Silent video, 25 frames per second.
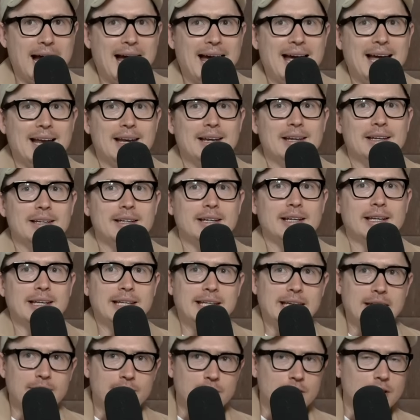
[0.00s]
and
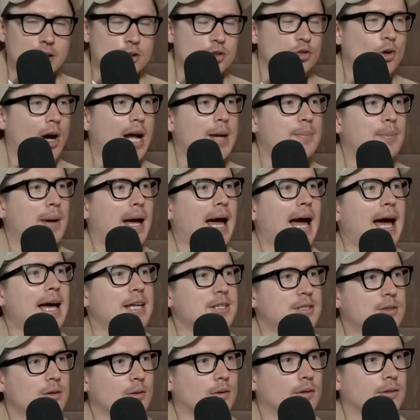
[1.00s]
given that Draper
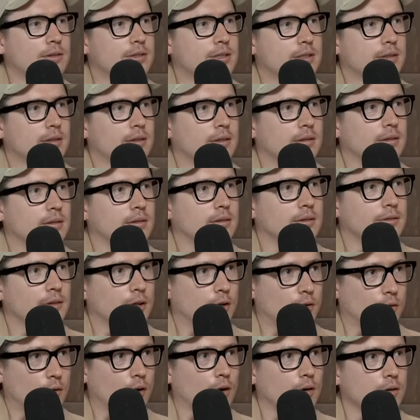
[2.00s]
has gone to
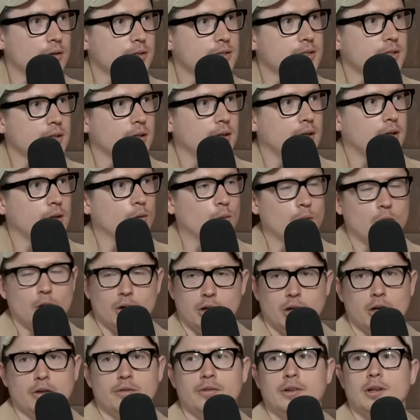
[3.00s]
the Crows, we've got
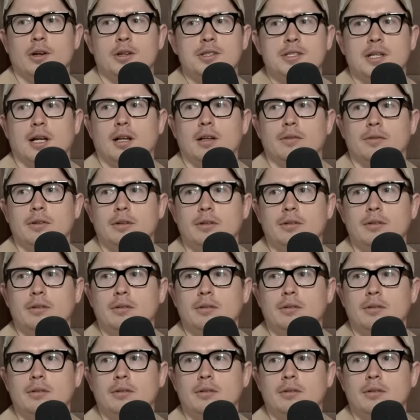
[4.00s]
to go Finn O'Sullivan.